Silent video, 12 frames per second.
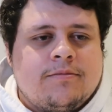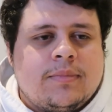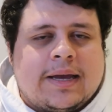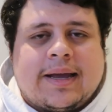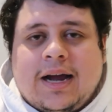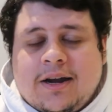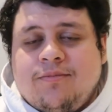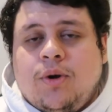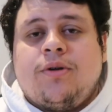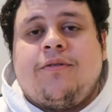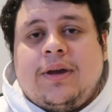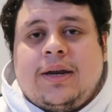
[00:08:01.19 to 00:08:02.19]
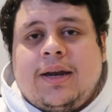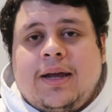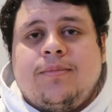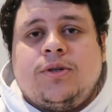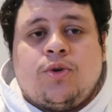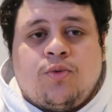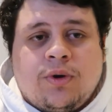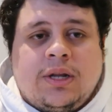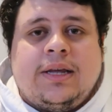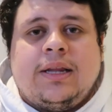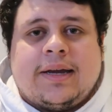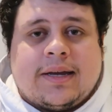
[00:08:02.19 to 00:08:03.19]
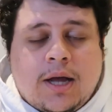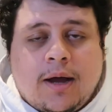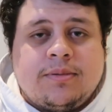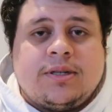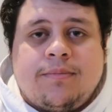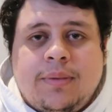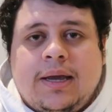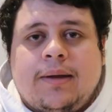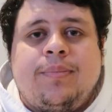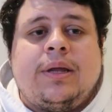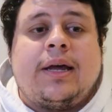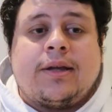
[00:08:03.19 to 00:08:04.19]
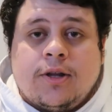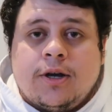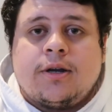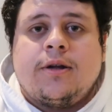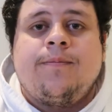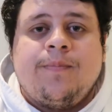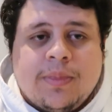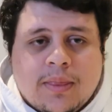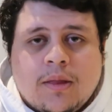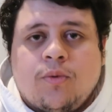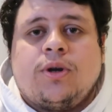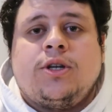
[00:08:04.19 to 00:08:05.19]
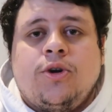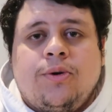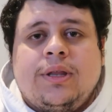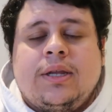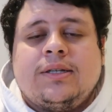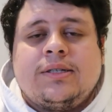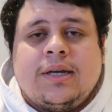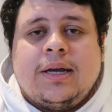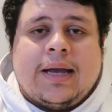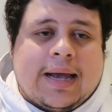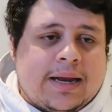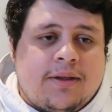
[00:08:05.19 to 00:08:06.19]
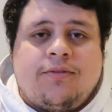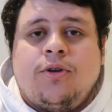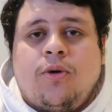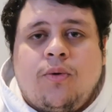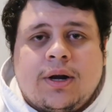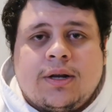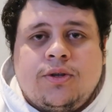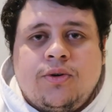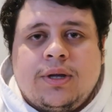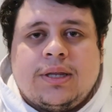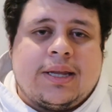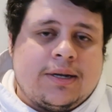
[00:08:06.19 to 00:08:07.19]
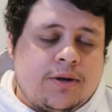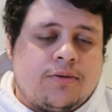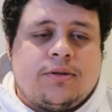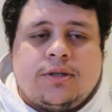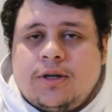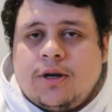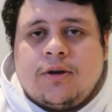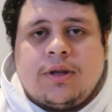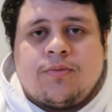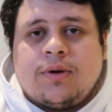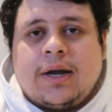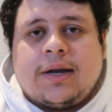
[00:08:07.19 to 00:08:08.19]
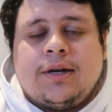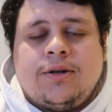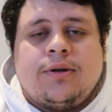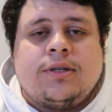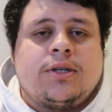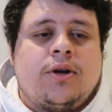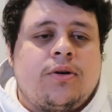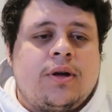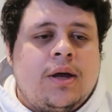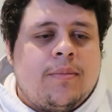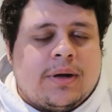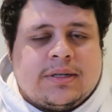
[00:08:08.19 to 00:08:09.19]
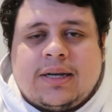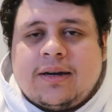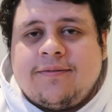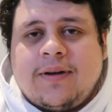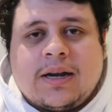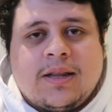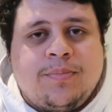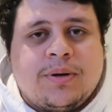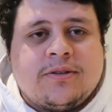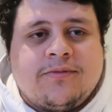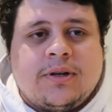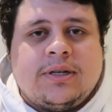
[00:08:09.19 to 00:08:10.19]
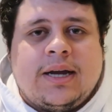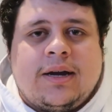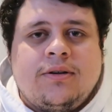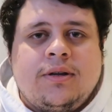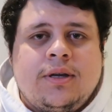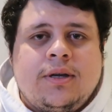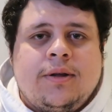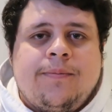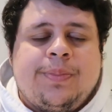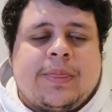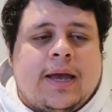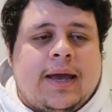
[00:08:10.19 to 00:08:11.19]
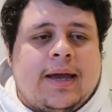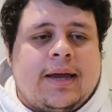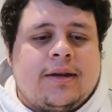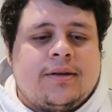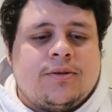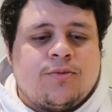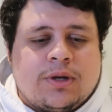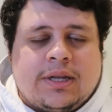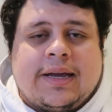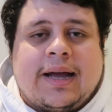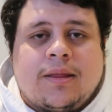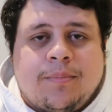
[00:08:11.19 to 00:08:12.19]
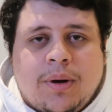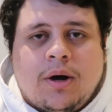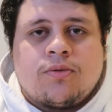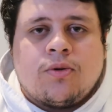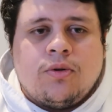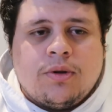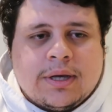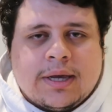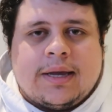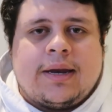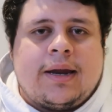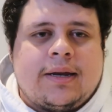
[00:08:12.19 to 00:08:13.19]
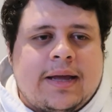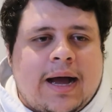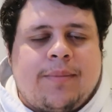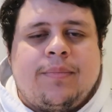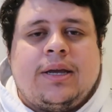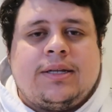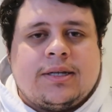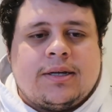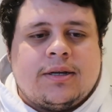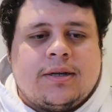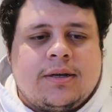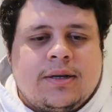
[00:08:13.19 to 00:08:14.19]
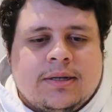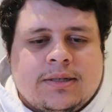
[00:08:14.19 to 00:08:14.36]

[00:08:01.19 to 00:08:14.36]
it kind of motivated him to really like come to me and be like, look, we're doing this, and if you don't want to do it, then don't, you know, then we're not going to do it. So Montana finally put his foot down and really got the ball rolling and got me to